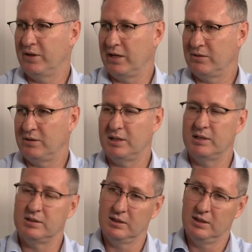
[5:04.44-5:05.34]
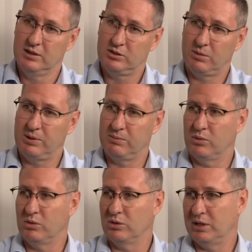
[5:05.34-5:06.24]
factories, shopping
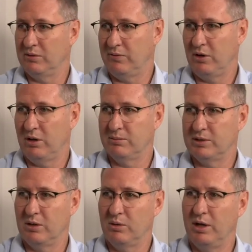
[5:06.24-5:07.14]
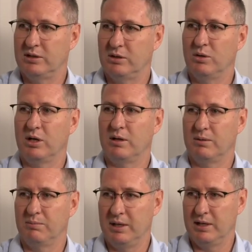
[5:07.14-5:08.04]
malls, and farms that are wanting to look at
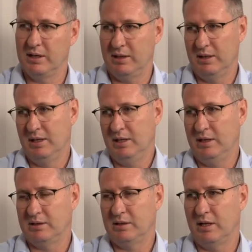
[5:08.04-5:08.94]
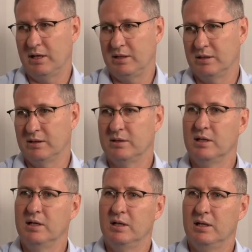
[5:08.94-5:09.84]
bigger installations,
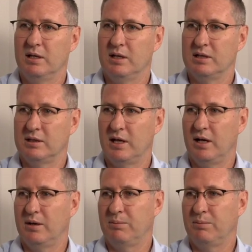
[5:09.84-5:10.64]
there's now